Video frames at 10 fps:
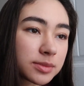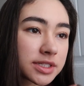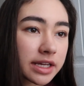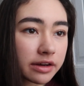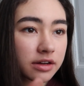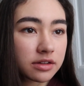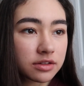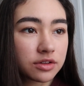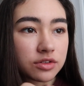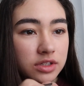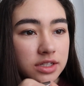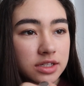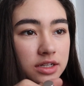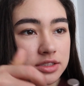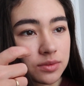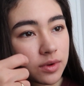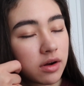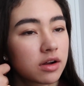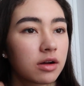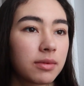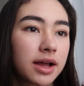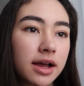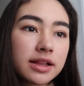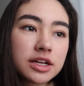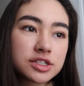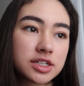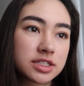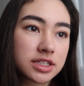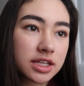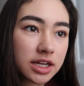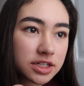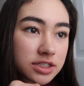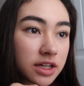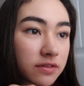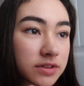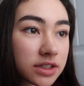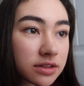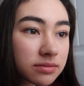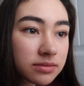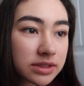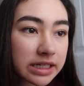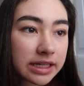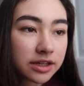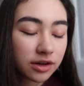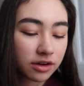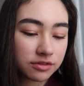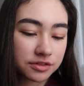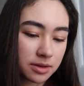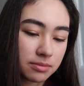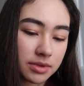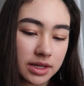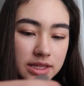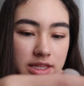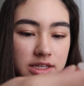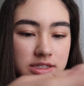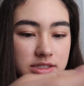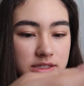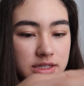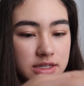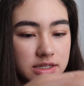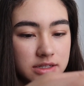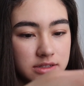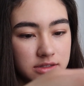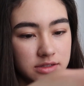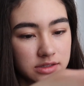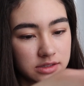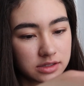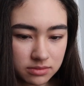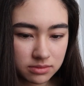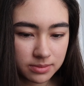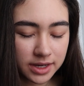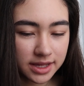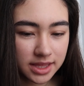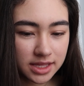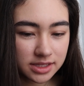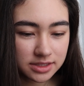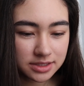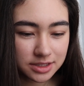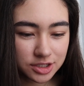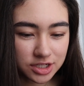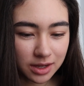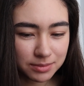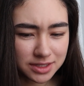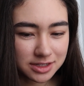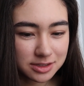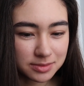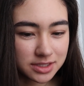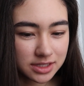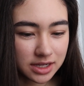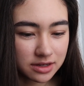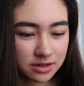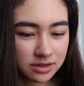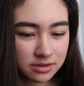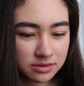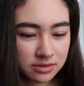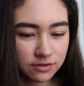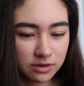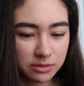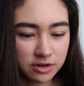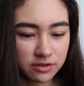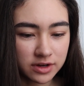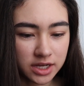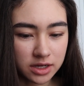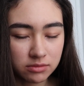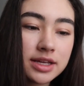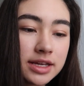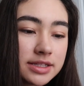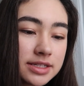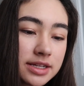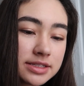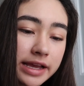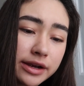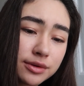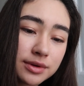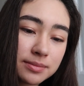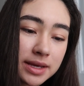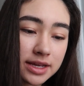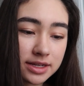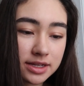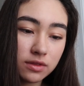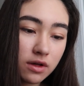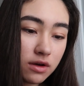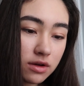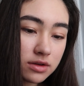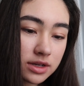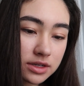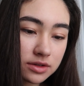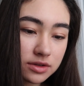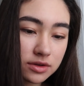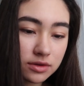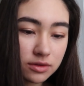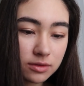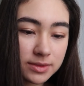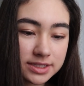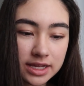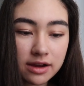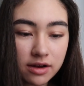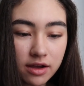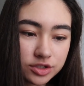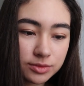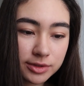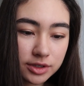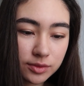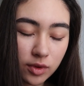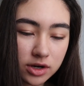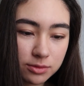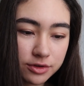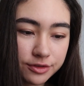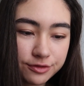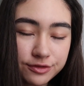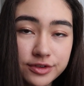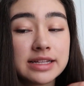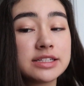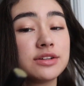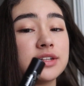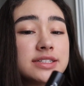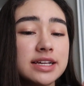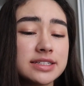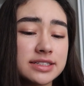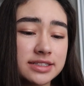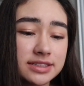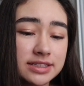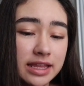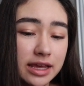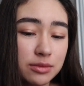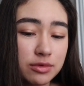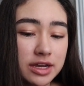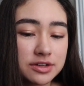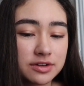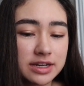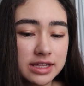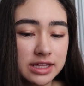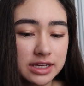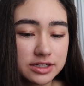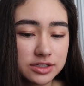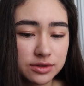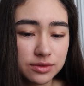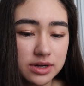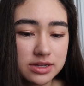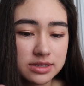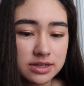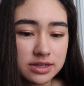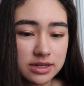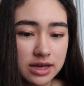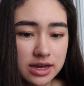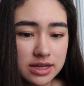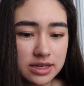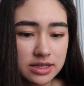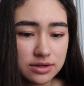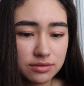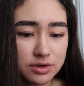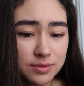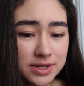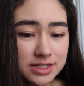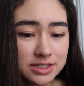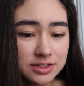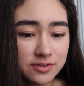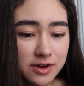Mascara usually doesn't work on my eyelashes and then I just have to take it off. But this is I think this is a Japanese mascara from Korea. It says Heroine Make. Long and curl mascara. Super waterproof. And that's all it says. It doesn't say like a brand or anything, so I don't know where this is